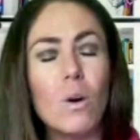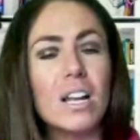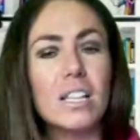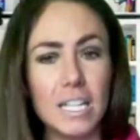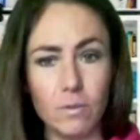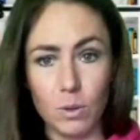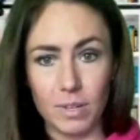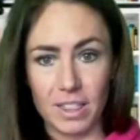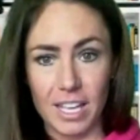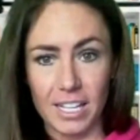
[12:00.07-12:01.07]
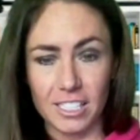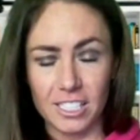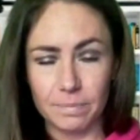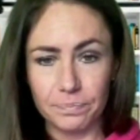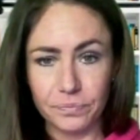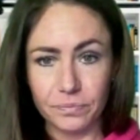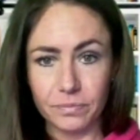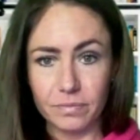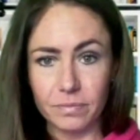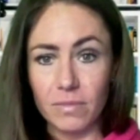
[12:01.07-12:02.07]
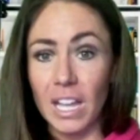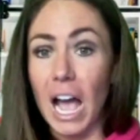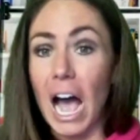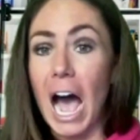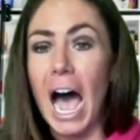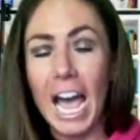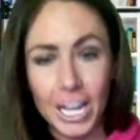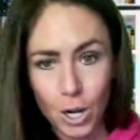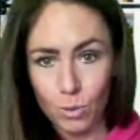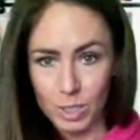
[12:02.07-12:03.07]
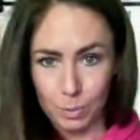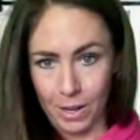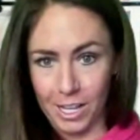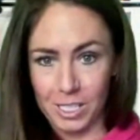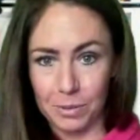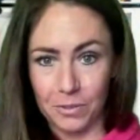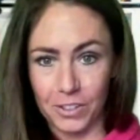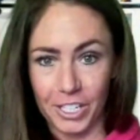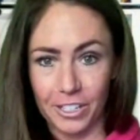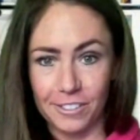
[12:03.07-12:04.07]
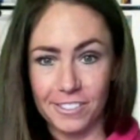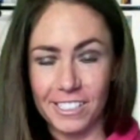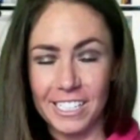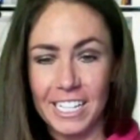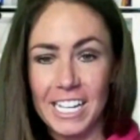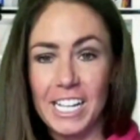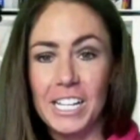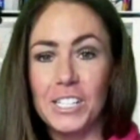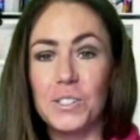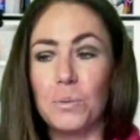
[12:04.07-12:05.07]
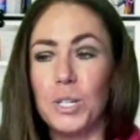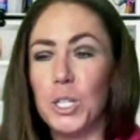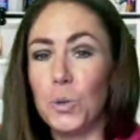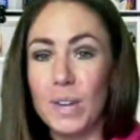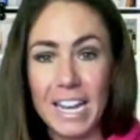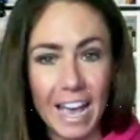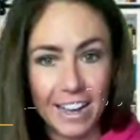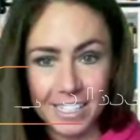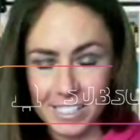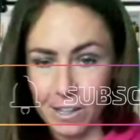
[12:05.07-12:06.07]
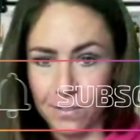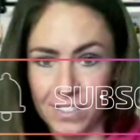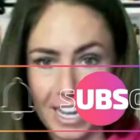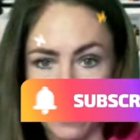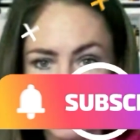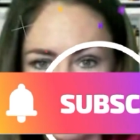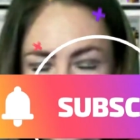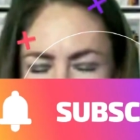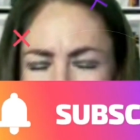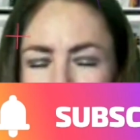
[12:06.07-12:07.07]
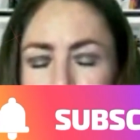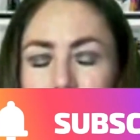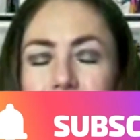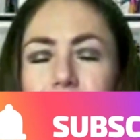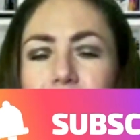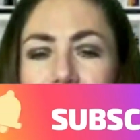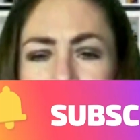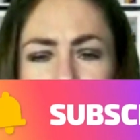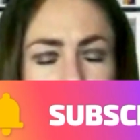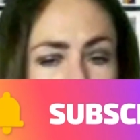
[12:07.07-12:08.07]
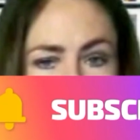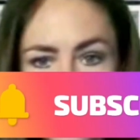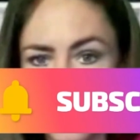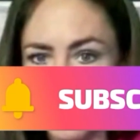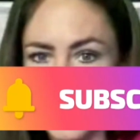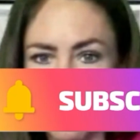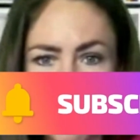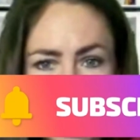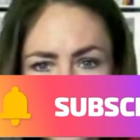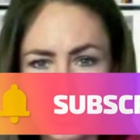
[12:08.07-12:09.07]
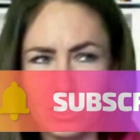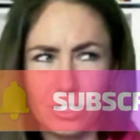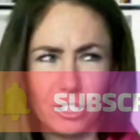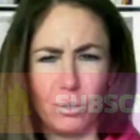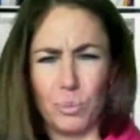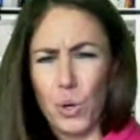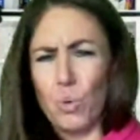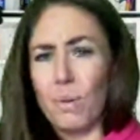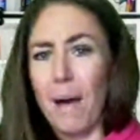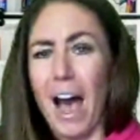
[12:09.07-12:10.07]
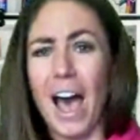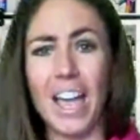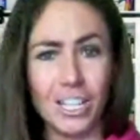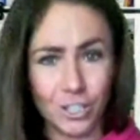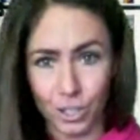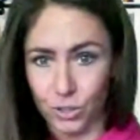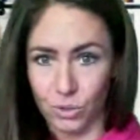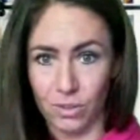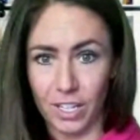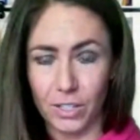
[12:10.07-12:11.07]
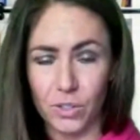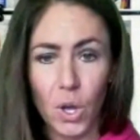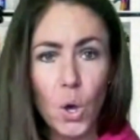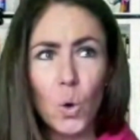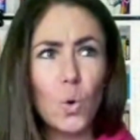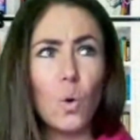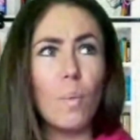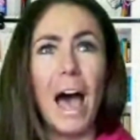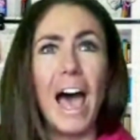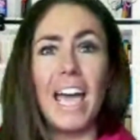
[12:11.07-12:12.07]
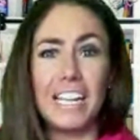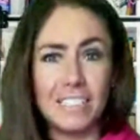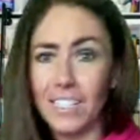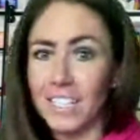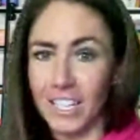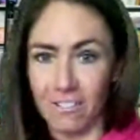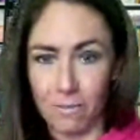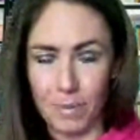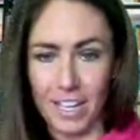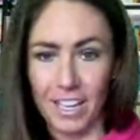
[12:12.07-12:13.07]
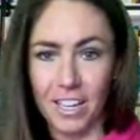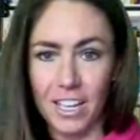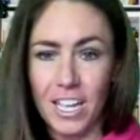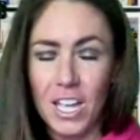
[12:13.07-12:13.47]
I want to leave you with this I know what's possible for you. So when you get out of self doubt, when you can let go of the imposter syndrome, who am I to do this? Who am I to live big?